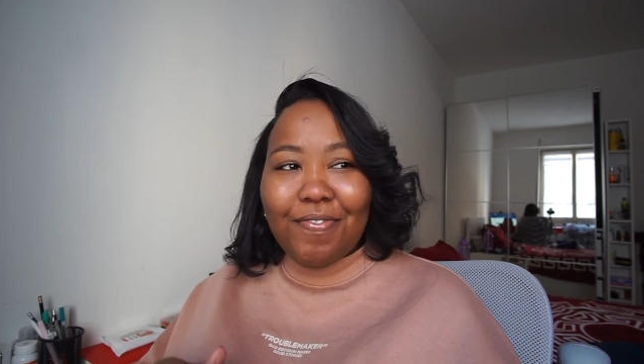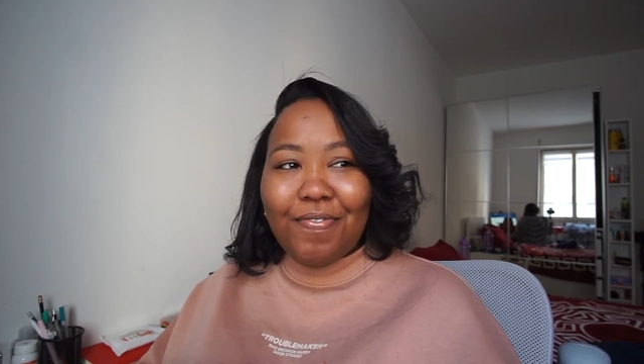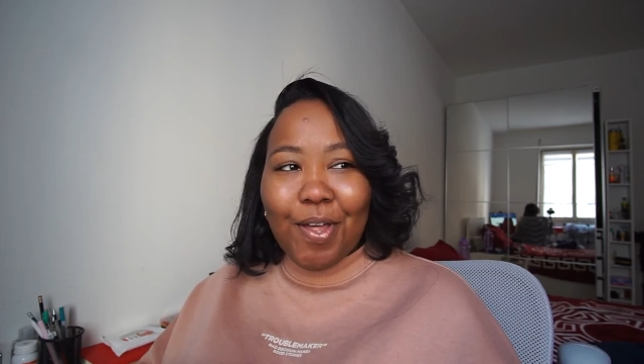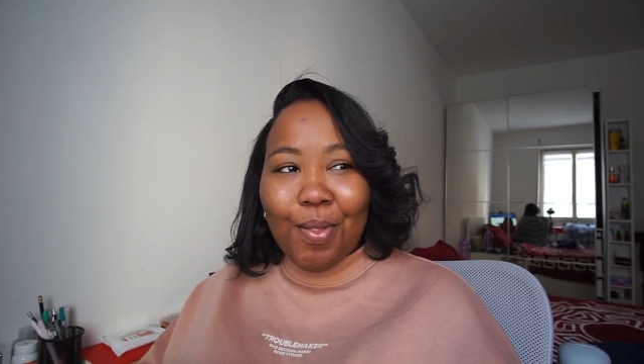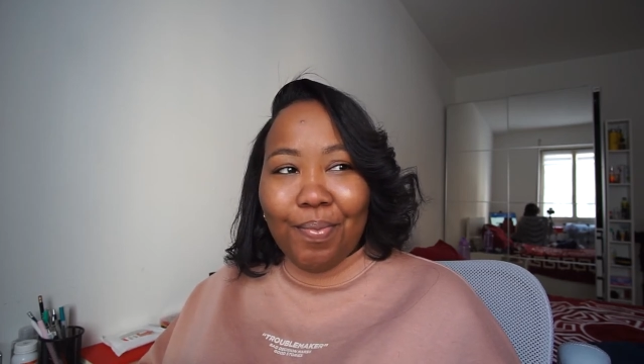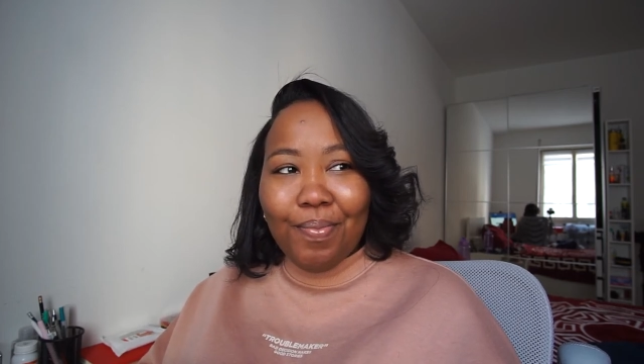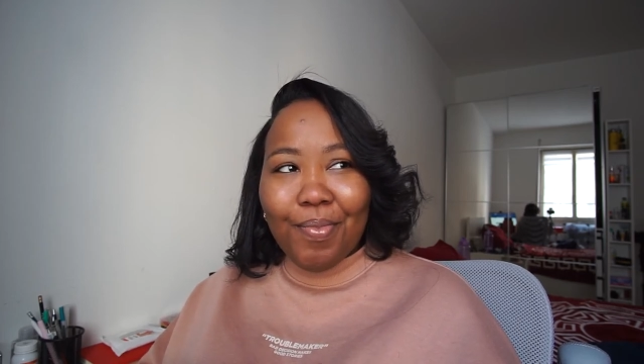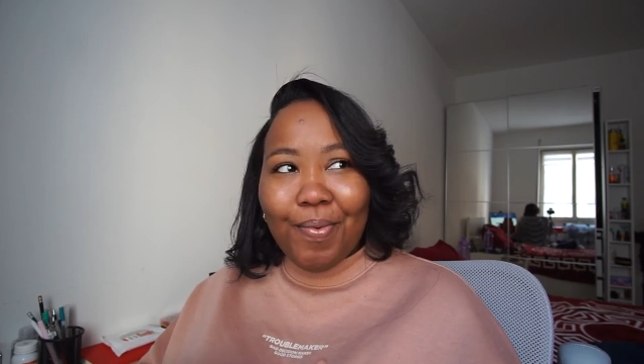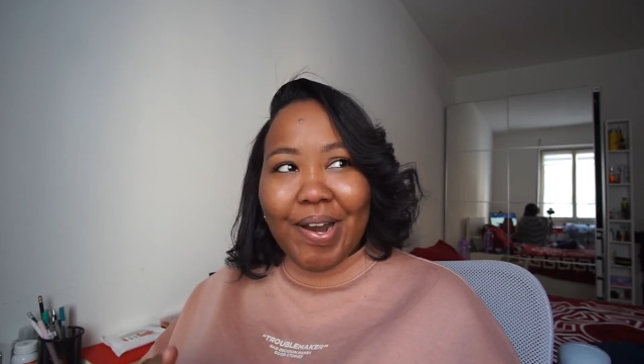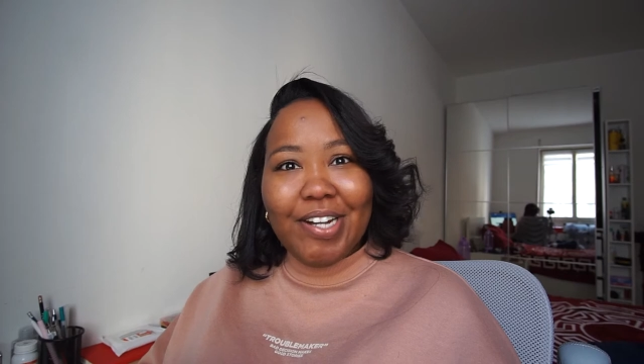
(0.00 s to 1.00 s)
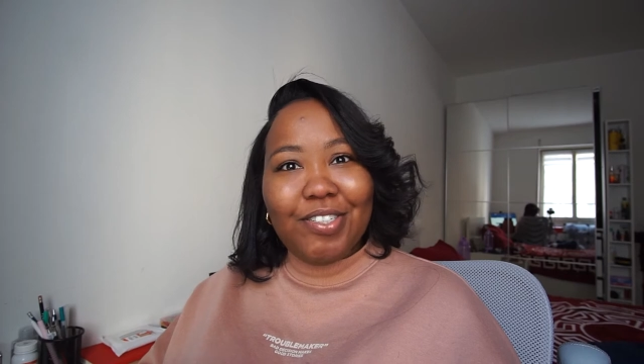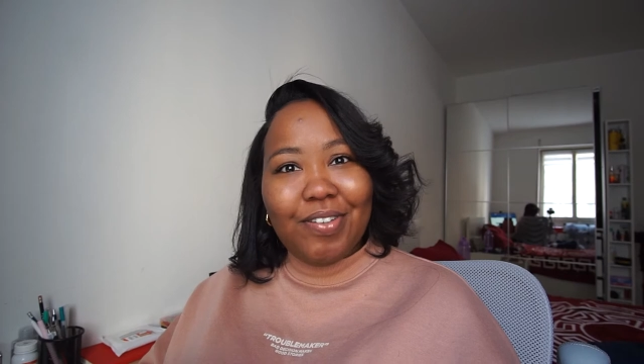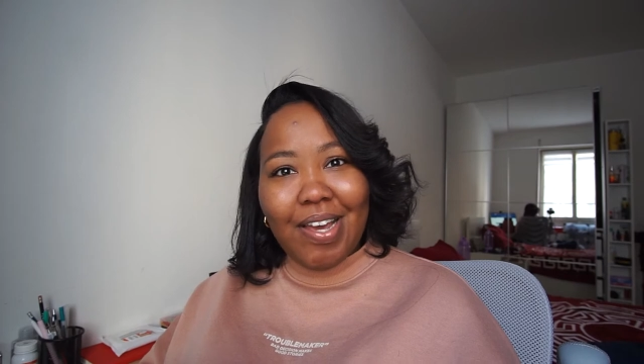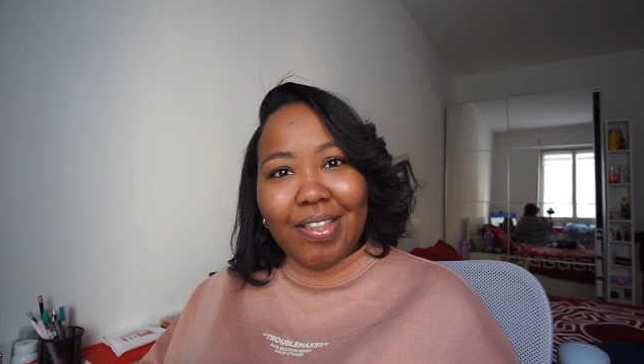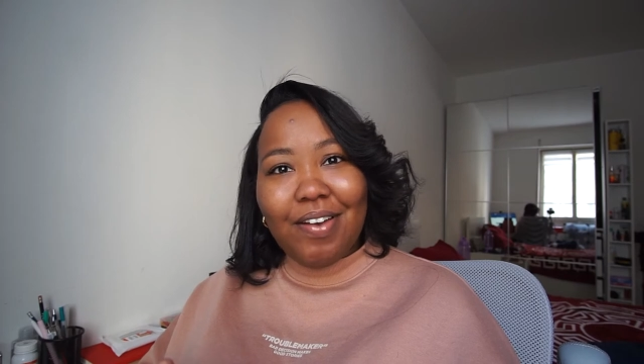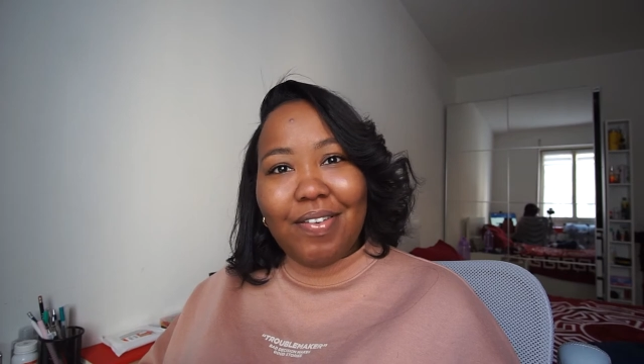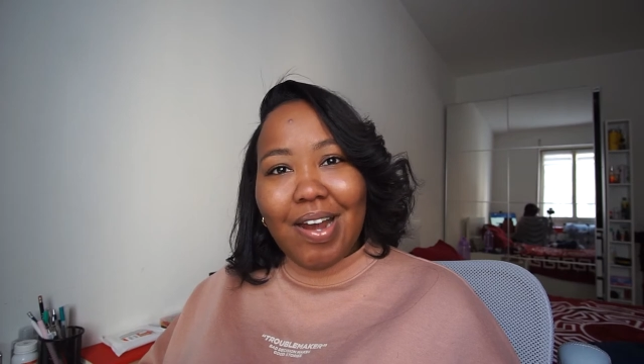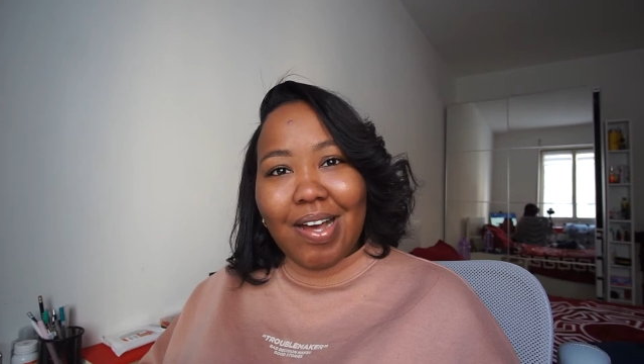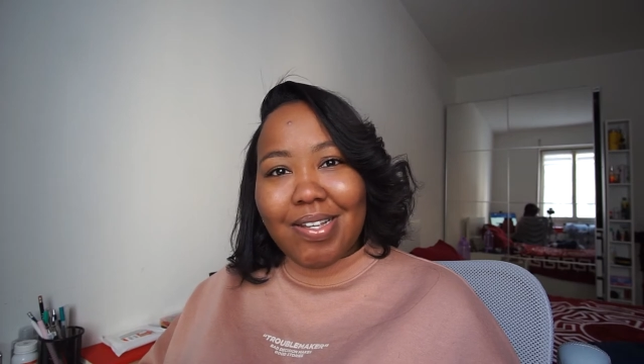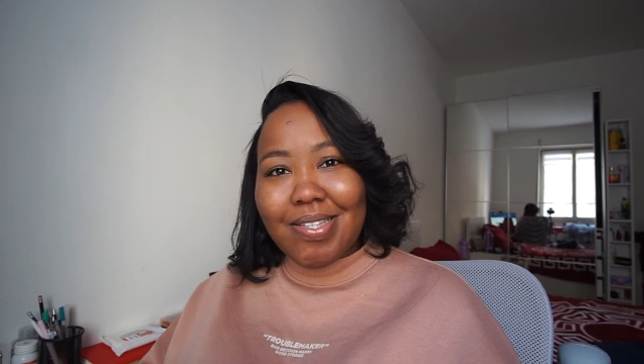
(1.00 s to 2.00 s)
film when I tried that
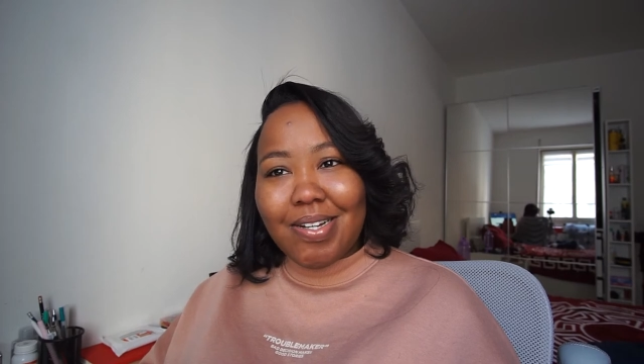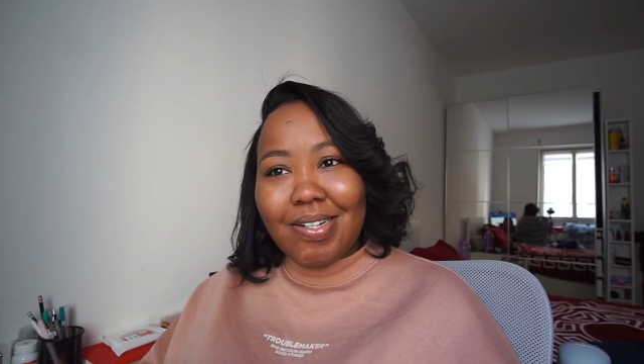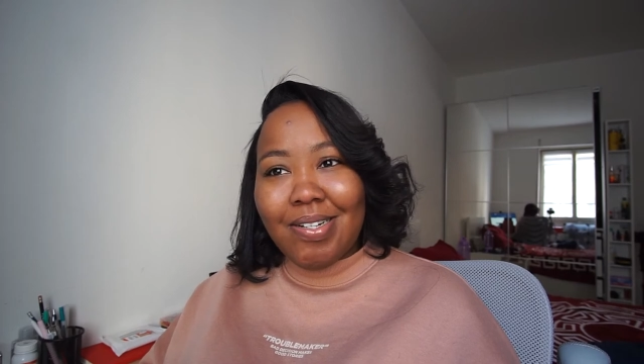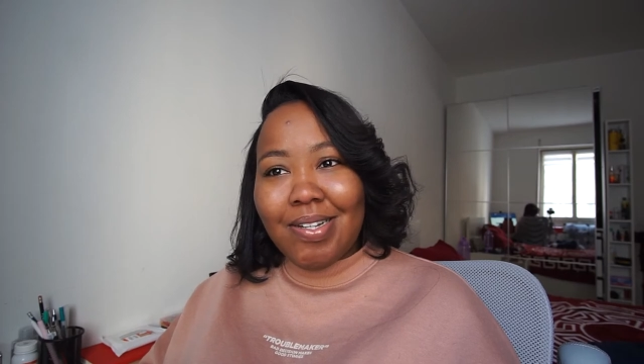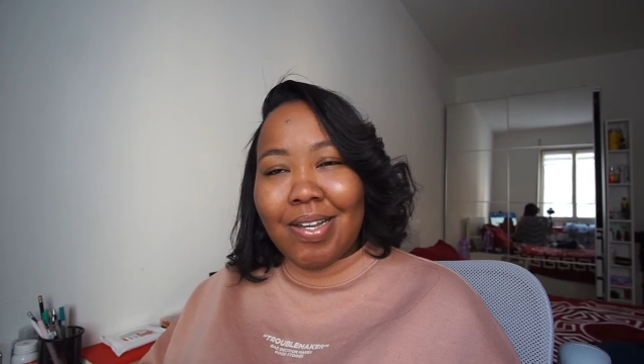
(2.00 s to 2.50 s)
relaxer,